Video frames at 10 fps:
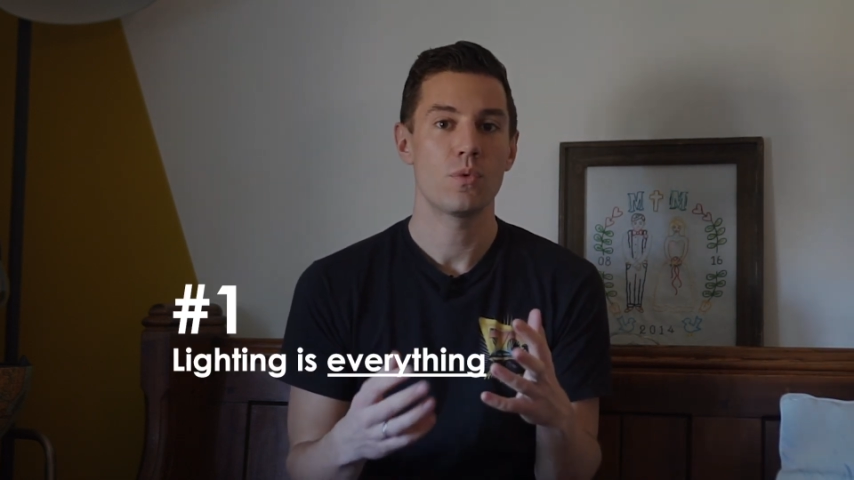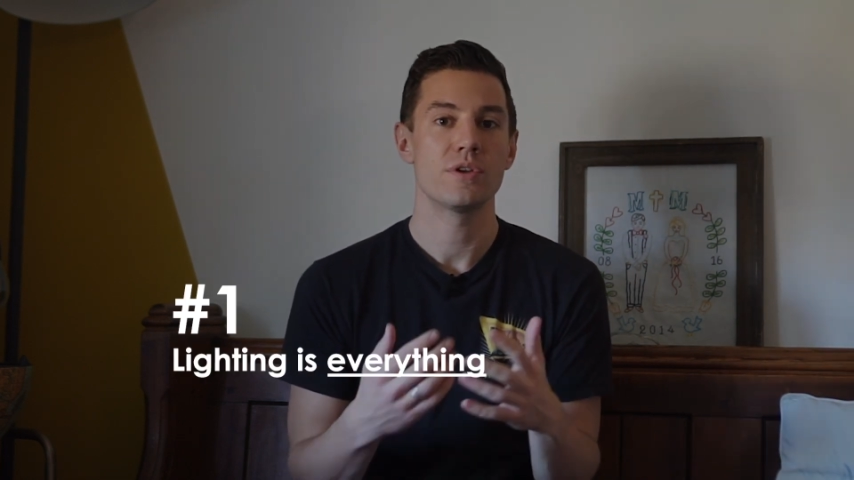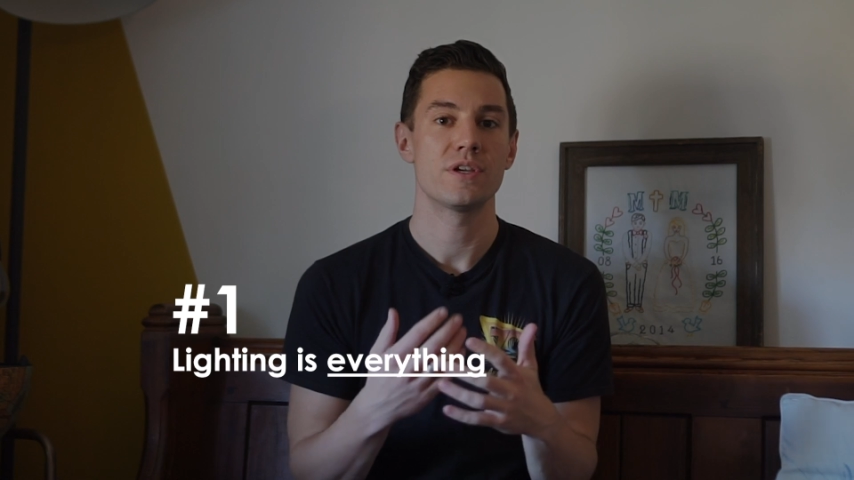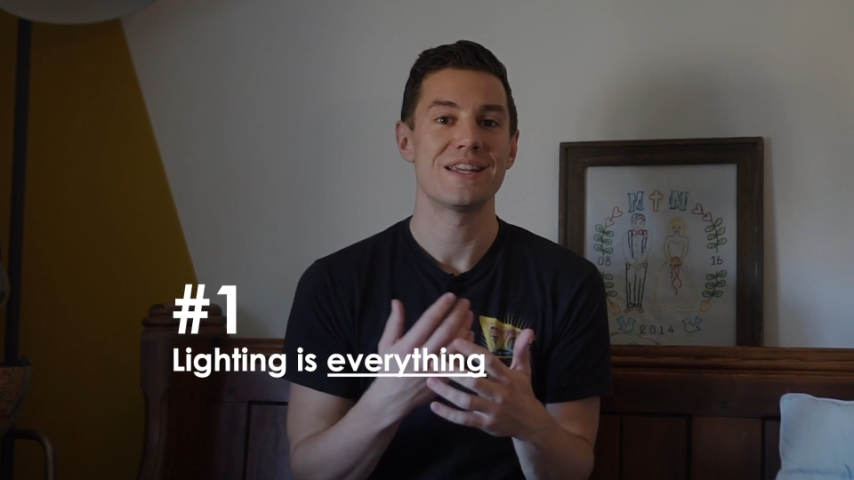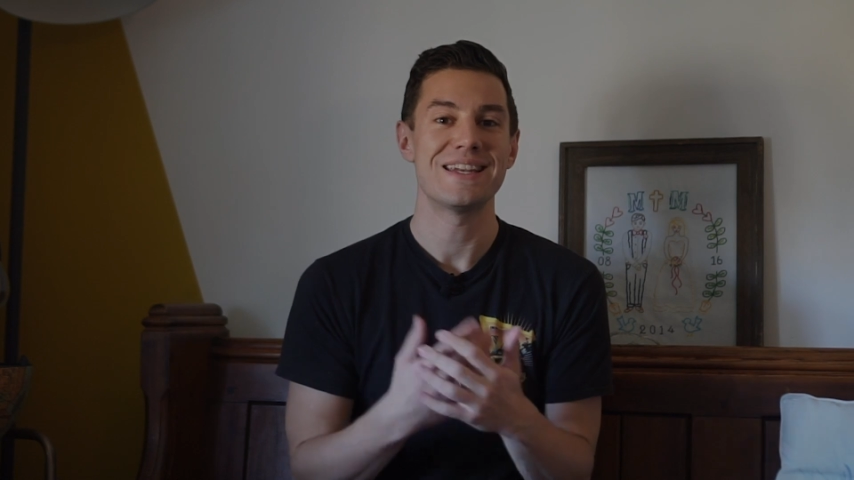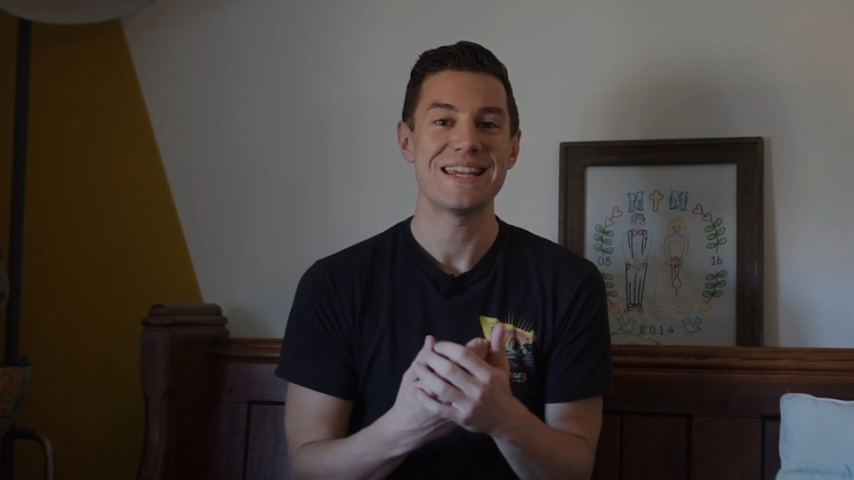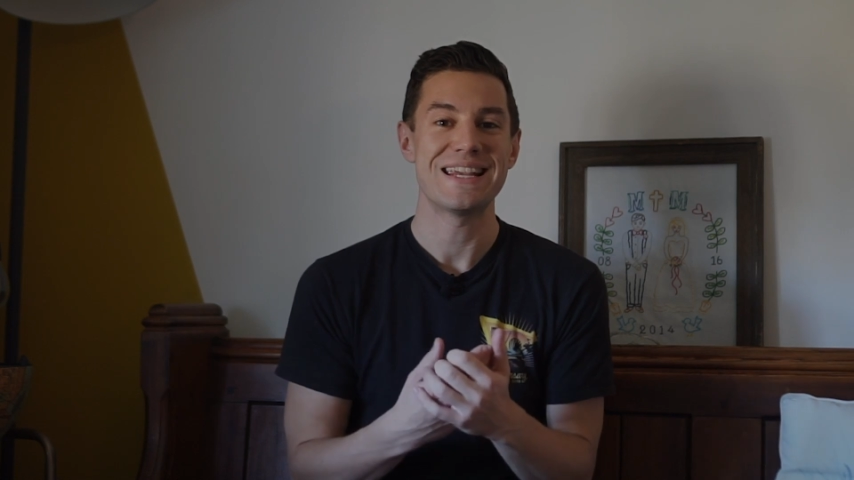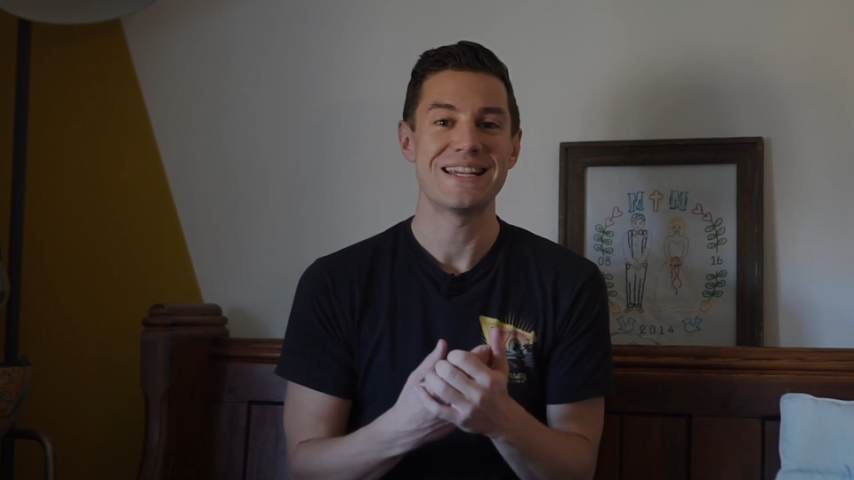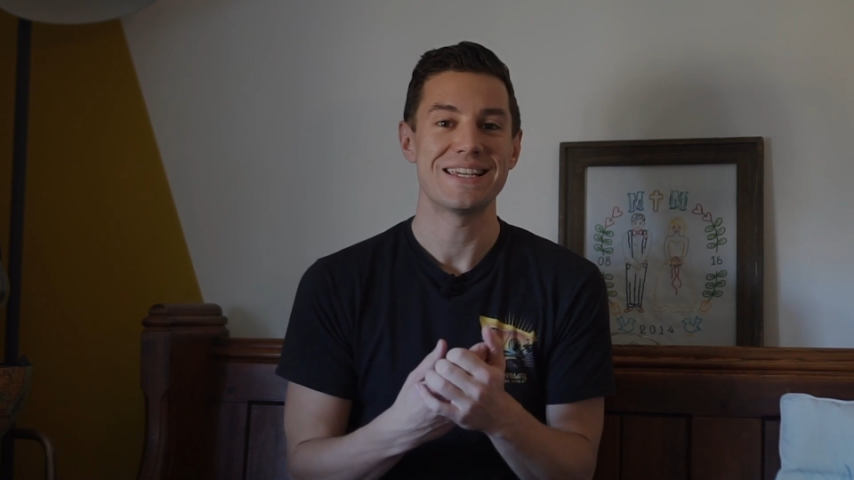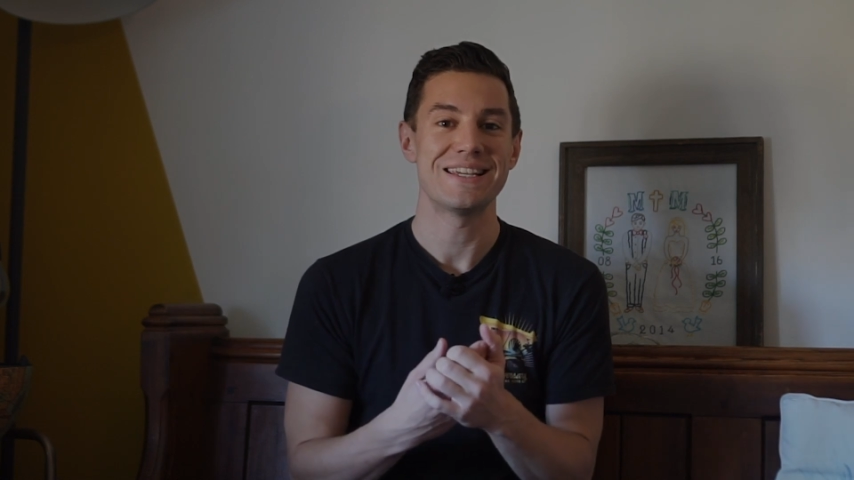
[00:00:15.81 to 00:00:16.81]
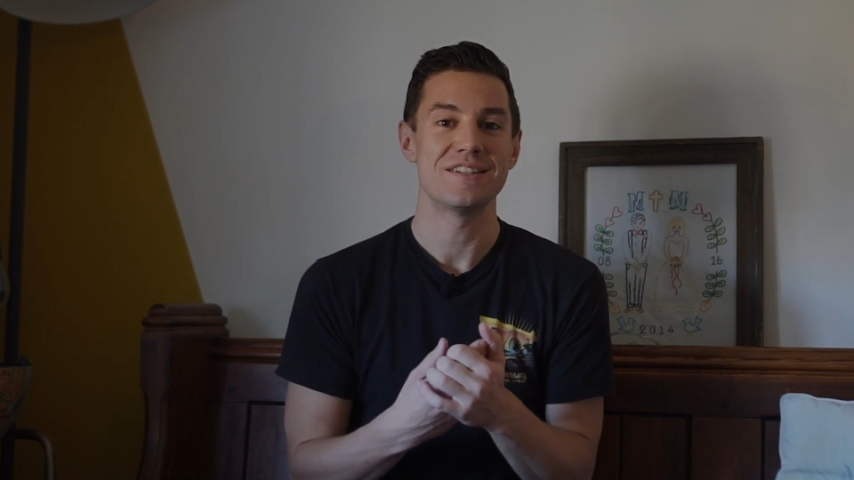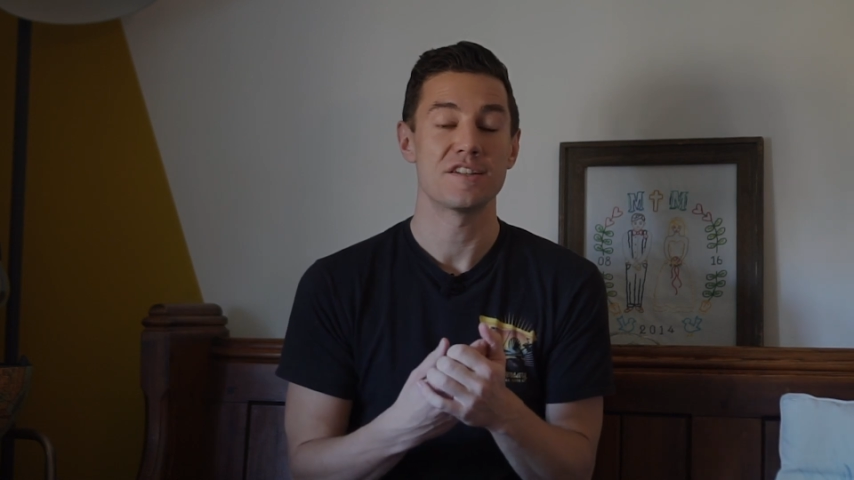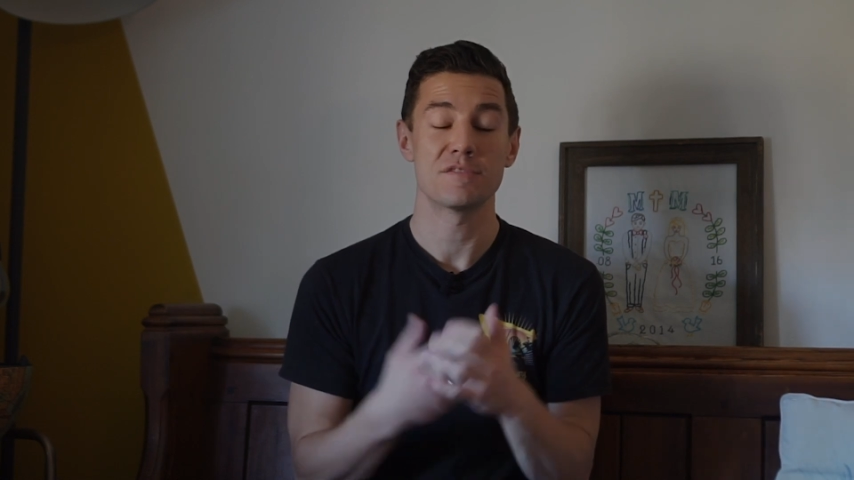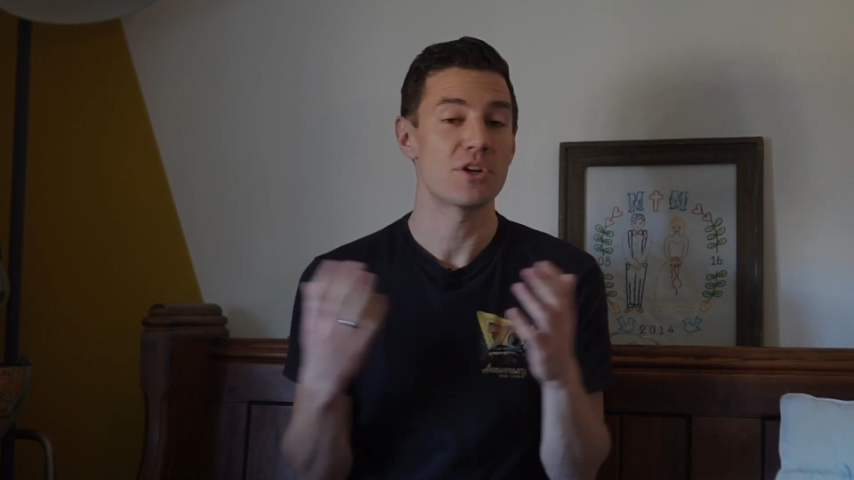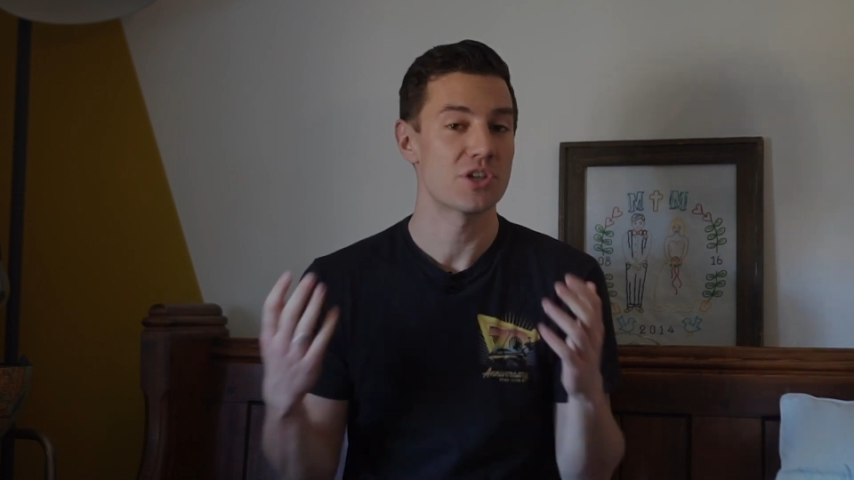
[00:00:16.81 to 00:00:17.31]
what you're going to need is
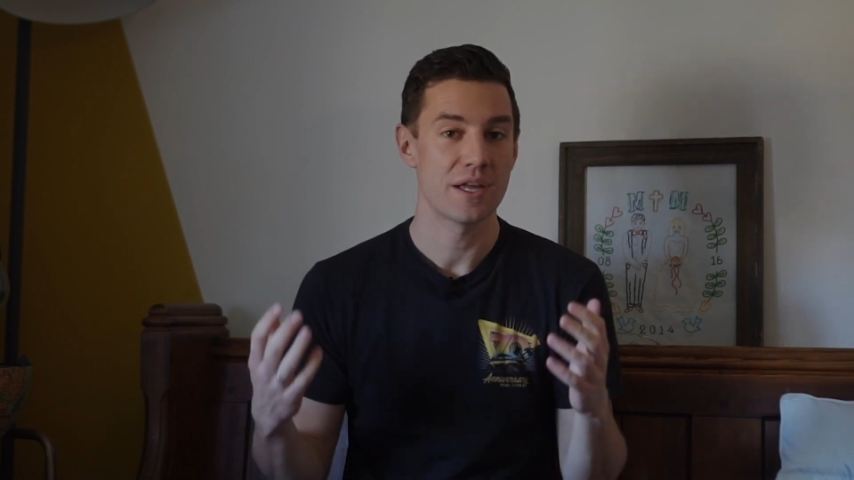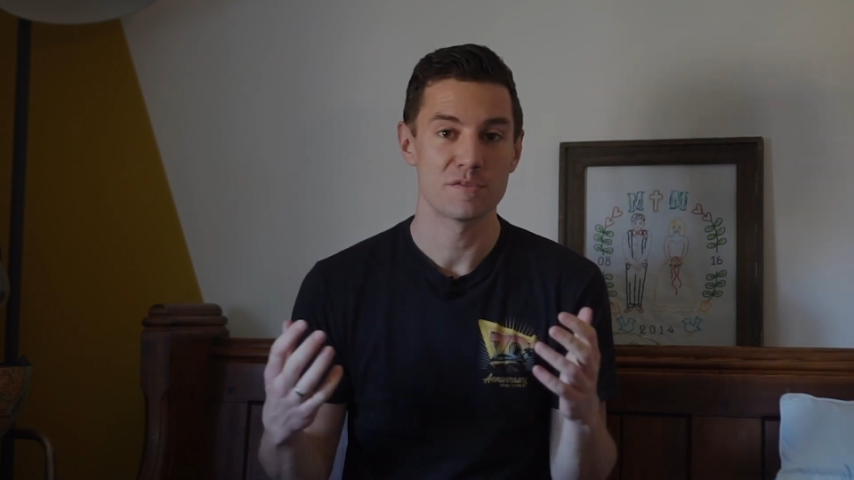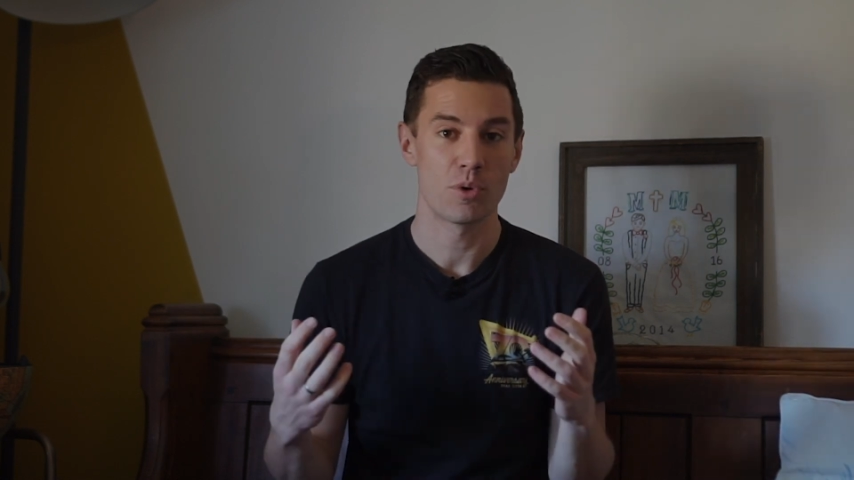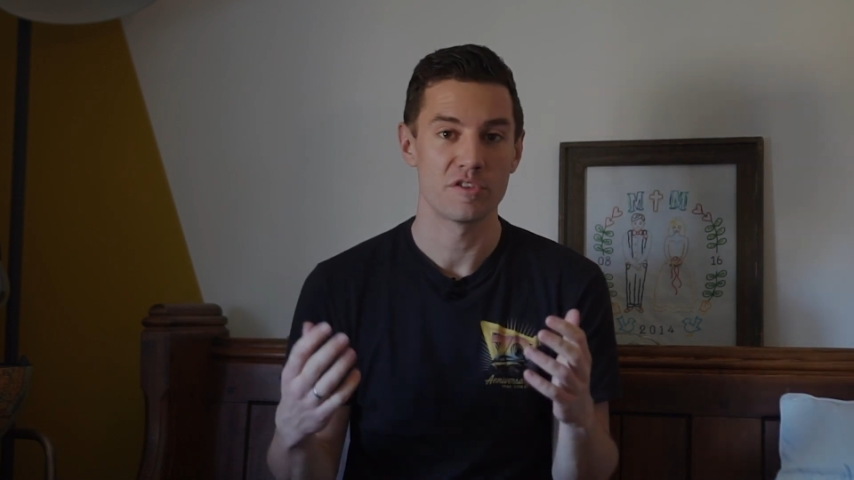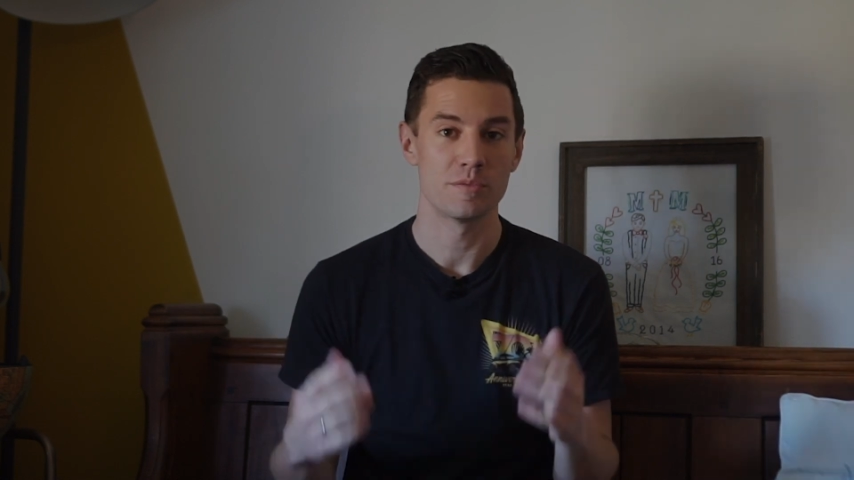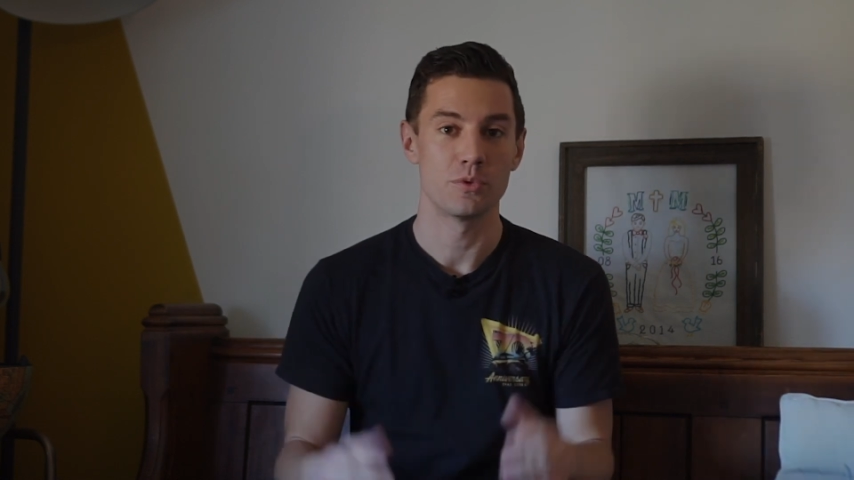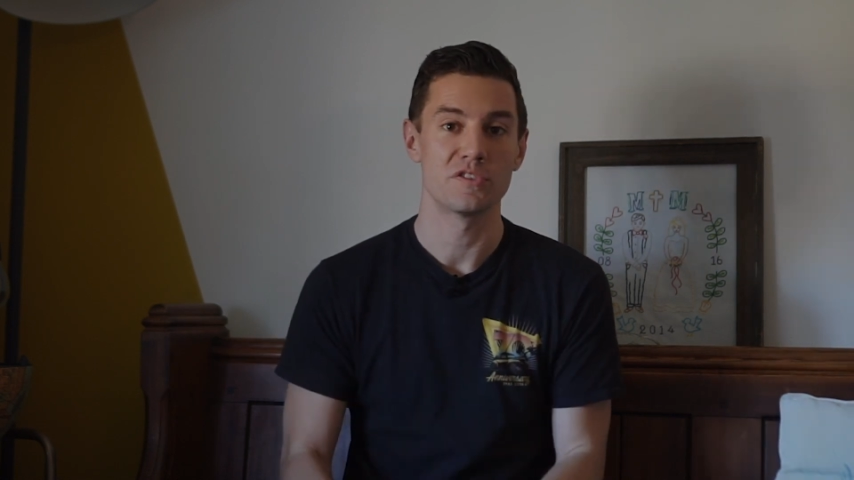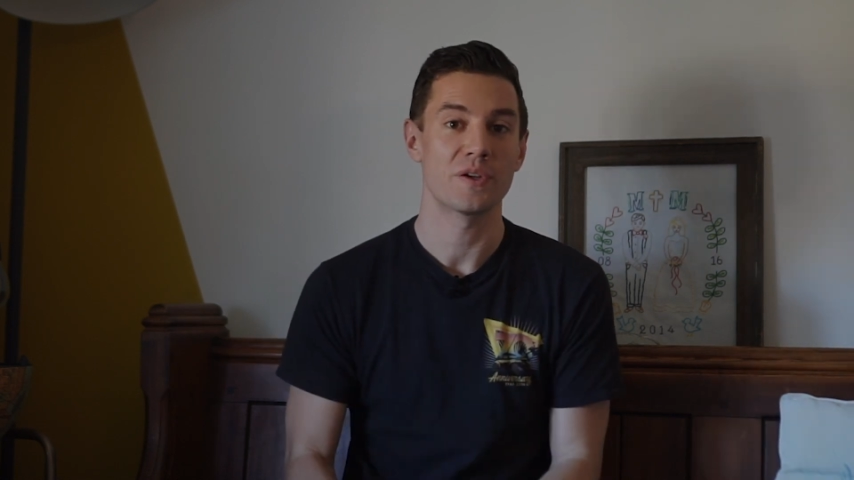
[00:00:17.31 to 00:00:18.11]
as much light as possible.